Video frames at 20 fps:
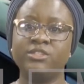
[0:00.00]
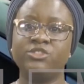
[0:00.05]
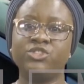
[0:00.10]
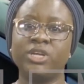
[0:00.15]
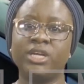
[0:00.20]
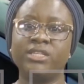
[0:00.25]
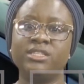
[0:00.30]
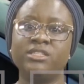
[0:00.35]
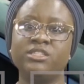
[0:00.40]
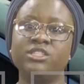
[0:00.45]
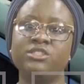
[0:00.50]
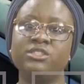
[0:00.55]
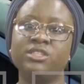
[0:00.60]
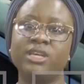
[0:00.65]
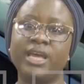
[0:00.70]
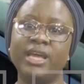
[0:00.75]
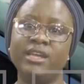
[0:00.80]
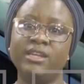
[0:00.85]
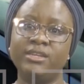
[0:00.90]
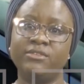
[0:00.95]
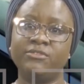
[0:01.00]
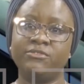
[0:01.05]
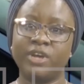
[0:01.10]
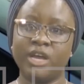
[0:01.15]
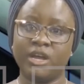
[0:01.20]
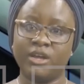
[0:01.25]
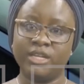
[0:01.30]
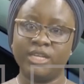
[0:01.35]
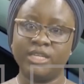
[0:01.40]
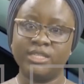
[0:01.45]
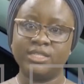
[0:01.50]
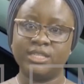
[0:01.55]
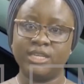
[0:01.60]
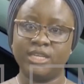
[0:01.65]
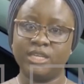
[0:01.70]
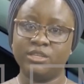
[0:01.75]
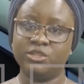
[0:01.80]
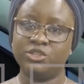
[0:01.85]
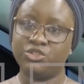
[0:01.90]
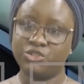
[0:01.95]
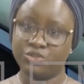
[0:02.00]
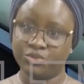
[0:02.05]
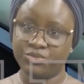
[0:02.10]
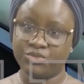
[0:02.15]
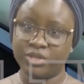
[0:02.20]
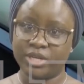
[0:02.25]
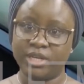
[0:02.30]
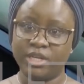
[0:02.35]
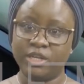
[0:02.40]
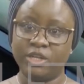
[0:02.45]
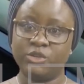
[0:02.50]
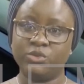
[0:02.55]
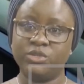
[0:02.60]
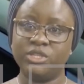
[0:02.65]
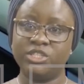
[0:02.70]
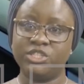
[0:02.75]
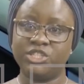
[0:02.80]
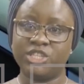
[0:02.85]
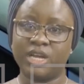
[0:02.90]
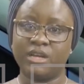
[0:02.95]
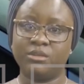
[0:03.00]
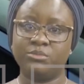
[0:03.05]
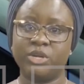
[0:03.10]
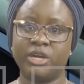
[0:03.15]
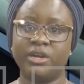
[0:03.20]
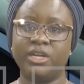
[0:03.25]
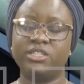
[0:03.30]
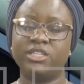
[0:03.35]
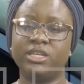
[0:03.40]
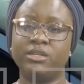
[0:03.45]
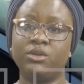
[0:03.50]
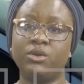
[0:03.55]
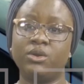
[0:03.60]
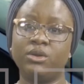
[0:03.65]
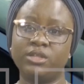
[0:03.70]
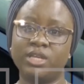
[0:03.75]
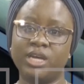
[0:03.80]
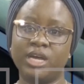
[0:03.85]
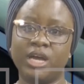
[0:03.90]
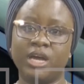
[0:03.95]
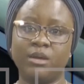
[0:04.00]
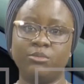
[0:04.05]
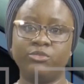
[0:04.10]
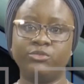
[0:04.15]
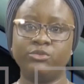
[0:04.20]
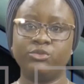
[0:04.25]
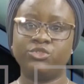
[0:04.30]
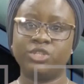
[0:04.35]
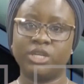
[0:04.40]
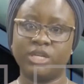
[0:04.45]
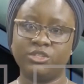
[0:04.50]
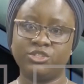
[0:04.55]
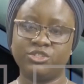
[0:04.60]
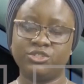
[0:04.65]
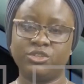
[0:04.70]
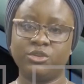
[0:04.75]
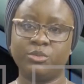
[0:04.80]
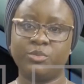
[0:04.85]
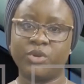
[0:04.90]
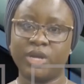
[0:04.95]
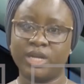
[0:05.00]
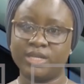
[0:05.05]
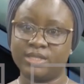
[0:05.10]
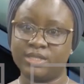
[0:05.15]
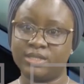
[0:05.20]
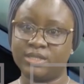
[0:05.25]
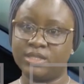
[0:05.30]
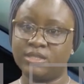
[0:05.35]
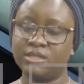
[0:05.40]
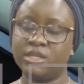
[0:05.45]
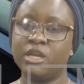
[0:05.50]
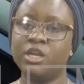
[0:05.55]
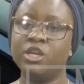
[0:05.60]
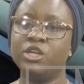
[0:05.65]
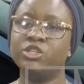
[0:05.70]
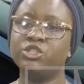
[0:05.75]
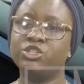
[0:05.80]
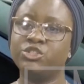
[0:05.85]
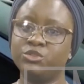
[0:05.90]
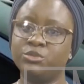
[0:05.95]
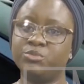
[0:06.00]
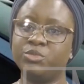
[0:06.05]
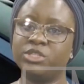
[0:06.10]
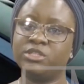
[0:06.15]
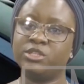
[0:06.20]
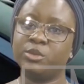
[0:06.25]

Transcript: strategy to end violence against children, including child marriage and other harmful traditional practices, should be